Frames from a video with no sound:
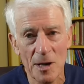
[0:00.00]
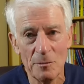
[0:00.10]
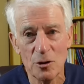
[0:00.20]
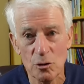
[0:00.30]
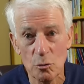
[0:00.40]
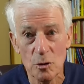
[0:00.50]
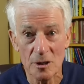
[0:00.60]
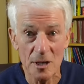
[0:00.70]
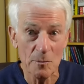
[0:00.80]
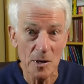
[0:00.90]
may be true that
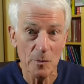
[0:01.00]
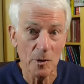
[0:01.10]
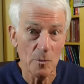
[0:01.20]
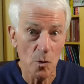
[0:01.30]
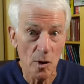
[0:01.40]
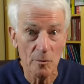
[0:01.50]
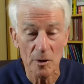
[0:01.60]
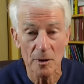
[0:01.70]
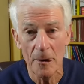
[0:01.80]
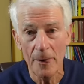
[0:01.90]
some people are born
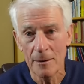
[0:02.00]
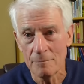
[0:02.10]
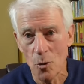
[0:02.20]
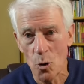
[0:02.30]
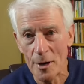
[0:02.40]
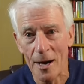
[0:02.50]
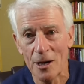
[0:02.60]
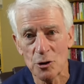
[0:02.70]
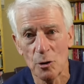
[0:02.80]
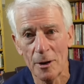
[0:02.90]
with more
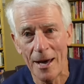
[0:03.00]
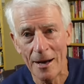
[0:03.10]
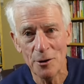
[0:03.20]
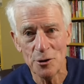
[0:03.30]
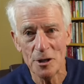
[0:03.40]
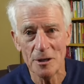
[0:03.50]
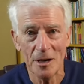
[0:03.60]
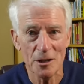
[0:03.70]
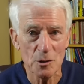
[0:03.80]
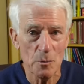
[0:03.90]
natural energy,
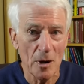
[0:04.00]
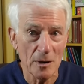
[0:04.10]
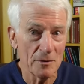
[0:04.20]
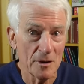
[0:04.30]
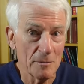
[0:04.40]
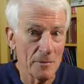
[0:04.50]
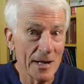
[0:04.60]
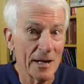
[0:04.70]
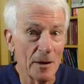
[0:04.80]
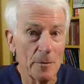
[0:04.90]
that it's a part of their
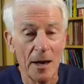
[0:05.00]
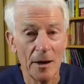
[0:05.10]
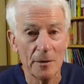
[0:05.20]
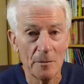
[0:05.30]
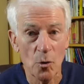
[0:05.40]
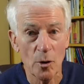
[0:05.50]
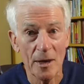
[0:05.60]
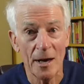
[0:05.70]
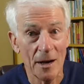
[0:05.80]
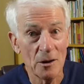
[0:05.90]
makeup more
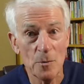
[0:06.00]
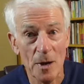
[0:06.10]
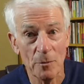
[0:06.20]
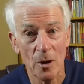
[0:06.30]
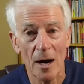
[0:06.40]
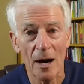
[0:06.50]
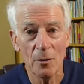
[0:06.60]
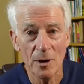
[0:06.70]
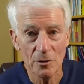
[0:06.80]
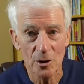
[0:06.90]
than other people.
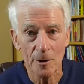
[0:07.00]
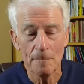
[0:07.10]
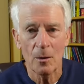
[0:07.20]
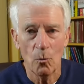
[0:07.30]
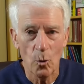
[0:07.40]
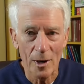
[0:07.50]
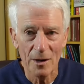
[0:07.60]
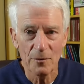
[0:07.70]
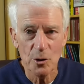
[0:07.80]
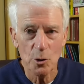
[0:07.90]
However,
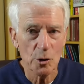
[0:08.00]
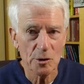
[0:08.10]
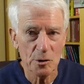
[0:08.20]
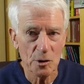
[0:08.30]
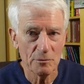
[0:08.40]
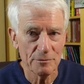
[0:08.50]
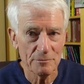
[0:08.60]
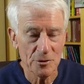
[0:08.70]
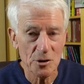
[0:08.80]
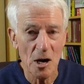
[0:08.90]
whatever your sort of
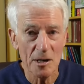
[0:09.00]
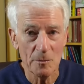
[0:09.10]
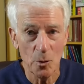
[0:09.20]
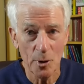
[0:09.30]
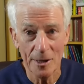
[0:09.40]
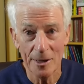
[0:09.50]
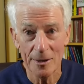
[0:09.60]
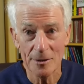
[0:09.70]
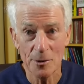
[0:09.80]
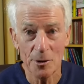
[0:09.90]
starting point
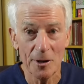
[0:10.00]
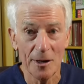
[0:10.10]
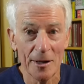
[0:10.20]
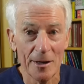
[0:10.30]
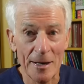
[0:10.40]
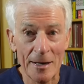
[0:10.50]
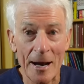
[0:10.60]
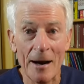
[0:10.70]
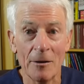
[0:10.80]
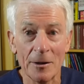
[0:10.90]
is, your
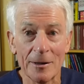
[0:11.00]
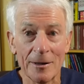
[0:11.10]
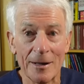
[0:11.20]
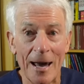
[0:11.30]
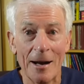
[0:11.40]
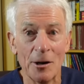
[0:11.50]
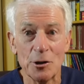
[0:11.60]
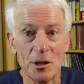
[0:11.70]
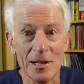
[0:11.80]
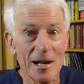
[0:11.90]
inherent
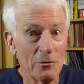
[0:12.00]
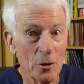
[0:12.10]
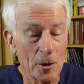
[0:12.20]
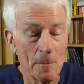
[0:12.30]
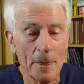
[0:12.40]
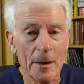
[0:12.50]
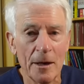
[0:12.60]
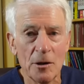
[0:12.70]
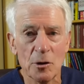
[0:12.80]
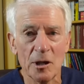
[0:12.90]
energy level,
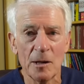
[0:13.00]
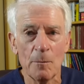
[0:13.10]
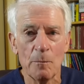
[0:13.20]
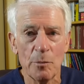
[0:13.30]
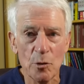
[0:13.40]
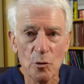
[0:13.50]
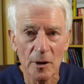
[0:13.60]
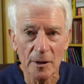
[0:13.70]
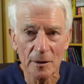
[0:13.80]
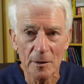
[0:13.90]
you can improve
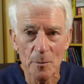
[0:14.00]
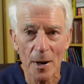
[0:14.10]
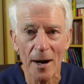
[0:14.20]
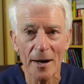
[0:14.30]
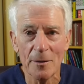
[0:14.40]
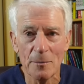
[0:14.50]
it by